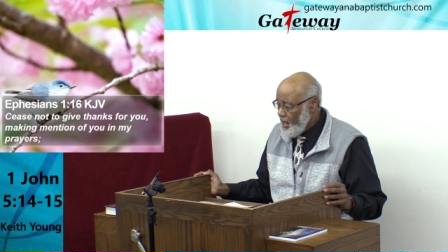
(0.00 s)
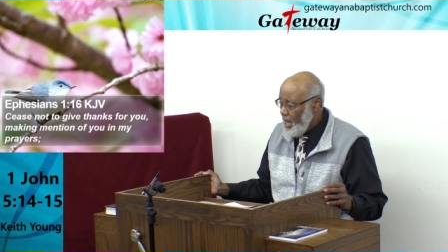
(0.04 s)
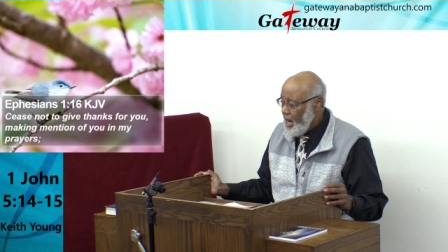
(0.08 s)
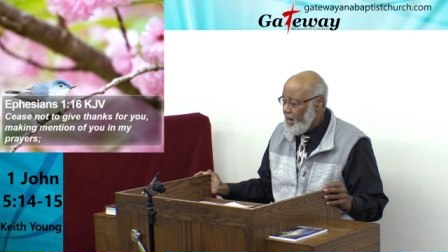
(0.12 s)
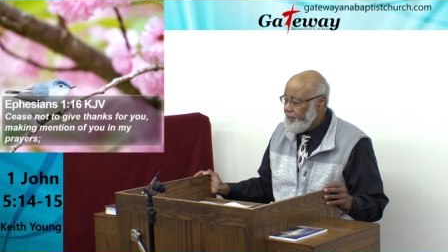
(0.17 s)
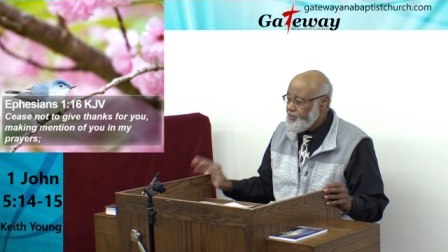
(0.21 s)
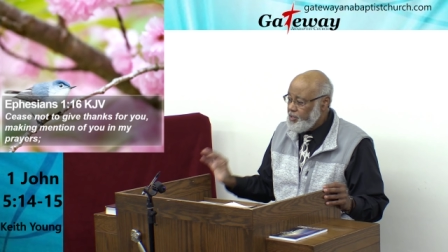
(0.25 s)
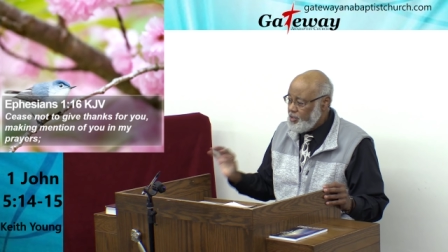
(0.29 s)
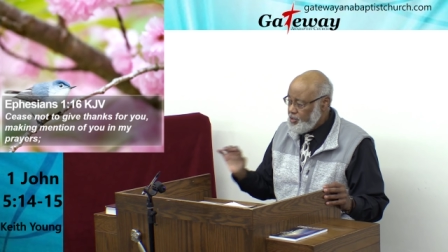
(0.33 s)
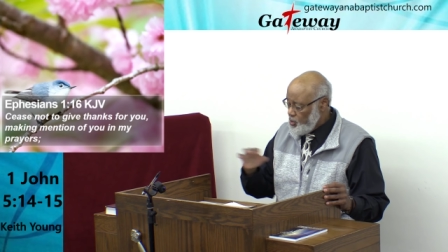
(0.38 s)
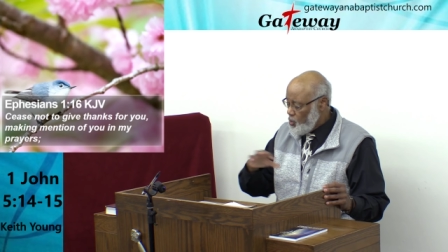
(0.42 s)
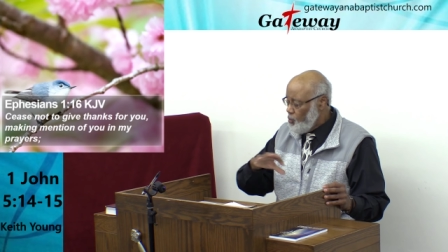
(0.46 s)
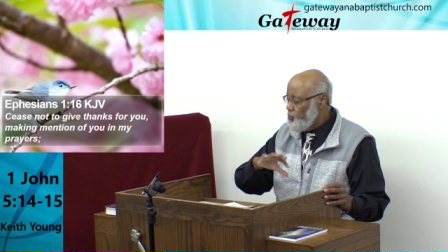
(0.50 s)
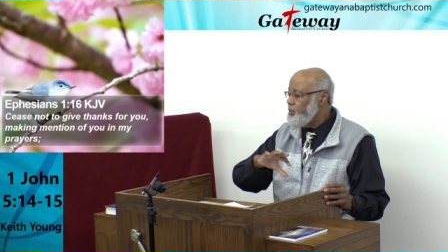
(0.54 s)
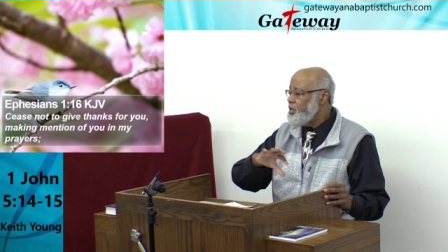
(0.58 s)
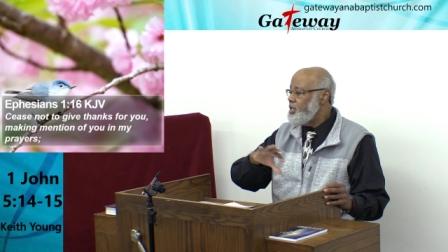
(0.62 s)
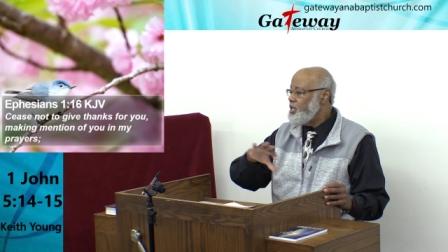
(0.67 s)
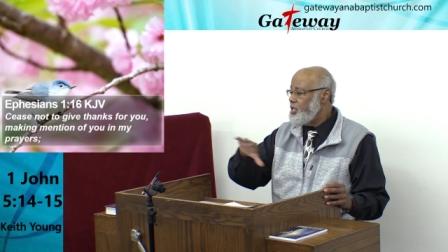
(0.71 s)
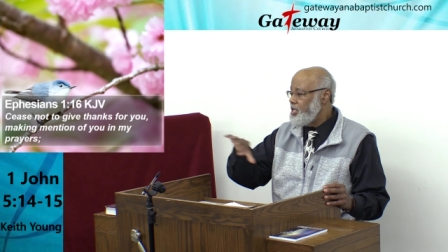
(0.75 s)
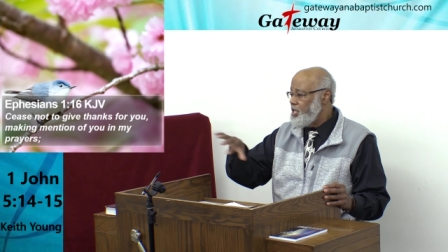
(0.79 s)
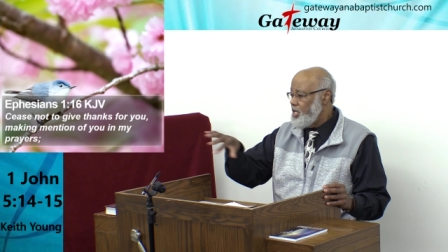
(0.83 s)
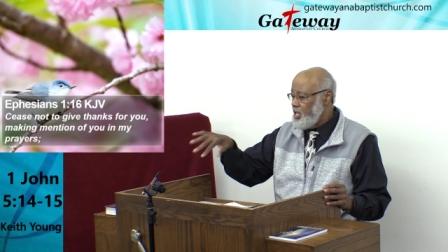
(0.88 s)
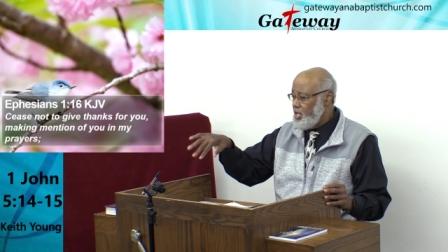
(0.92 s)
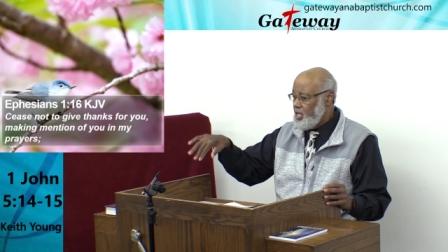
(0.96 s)
after so
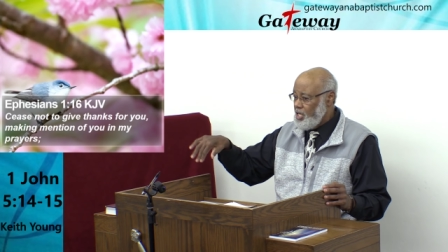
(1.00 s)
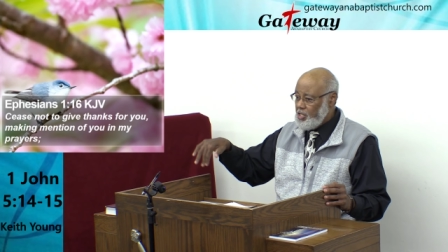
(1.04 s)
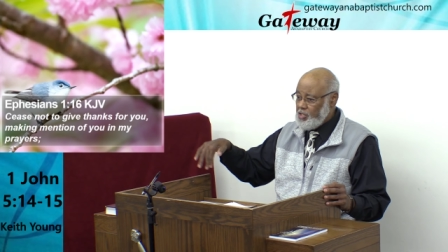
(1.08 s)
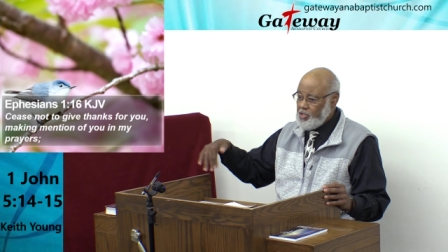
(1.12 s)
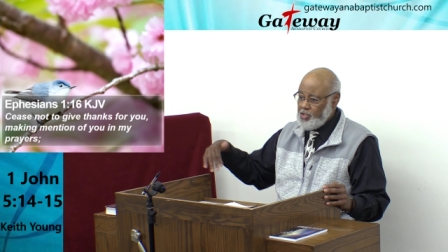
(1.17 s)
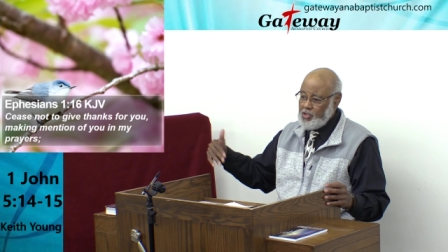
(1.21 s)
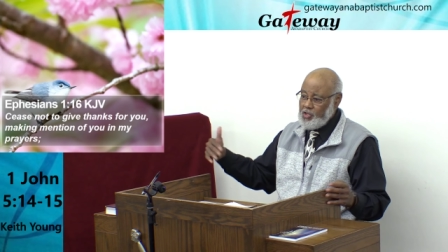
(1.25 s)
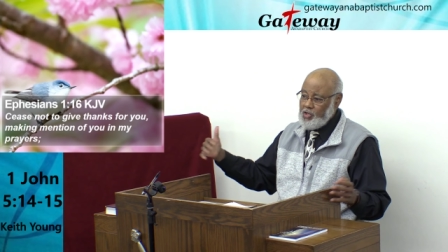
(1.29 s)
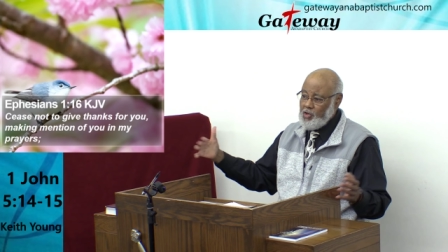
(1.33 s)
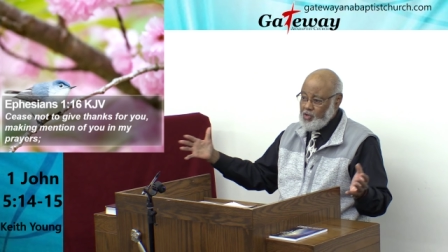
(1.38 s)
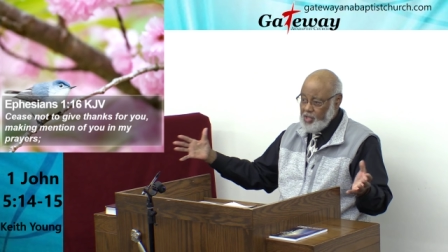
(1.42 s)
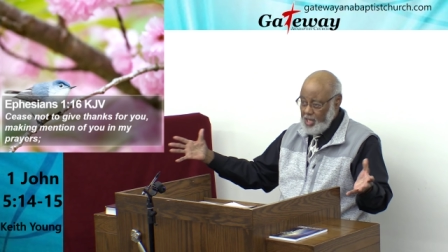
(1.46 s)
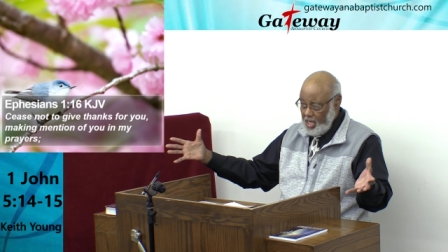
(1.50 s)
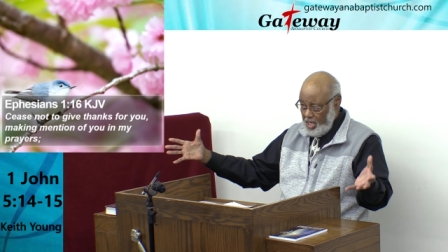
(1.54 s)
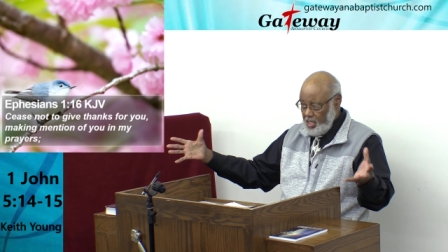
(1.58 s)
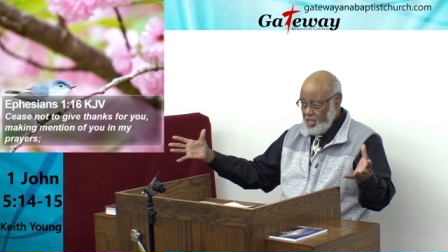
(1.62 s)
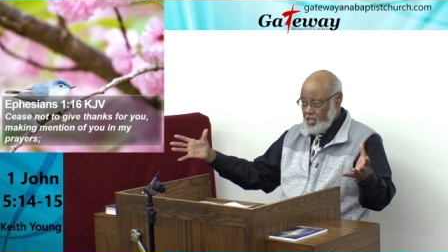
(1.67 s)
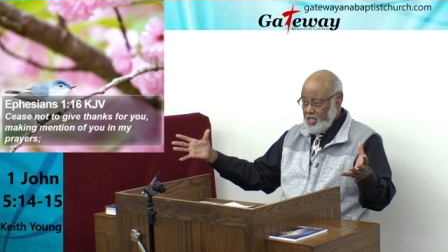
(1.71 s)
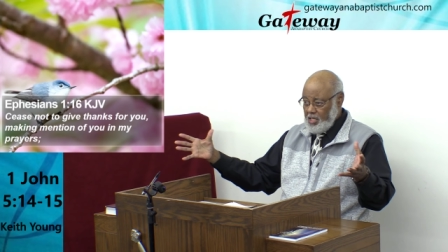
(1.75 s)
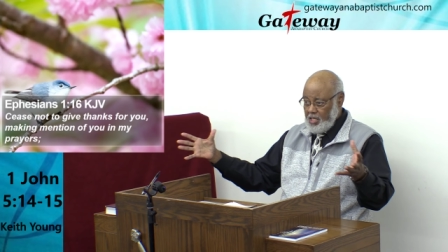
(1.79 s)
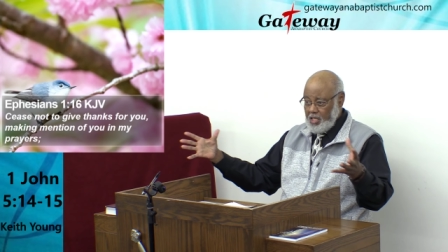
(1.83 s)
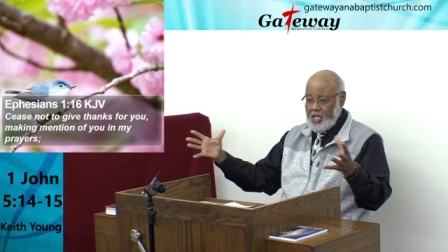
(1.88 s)
many years, you know, they